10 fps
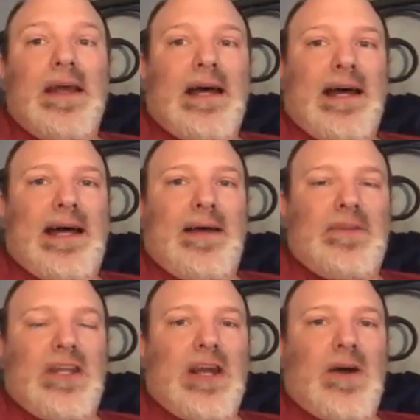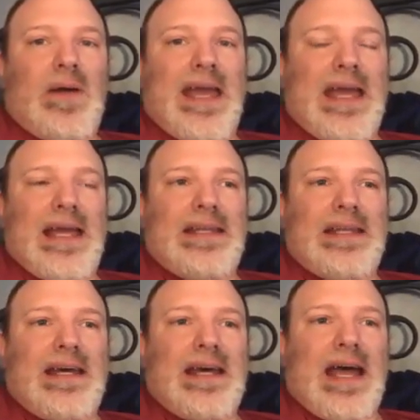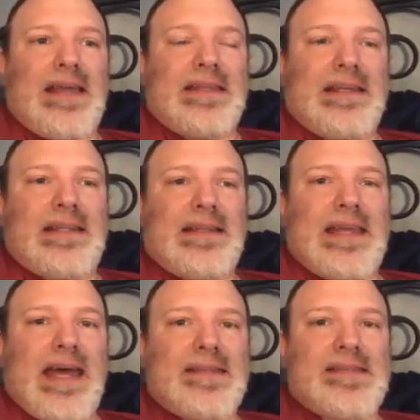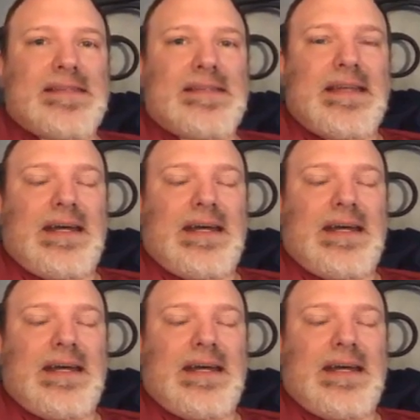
And I think that's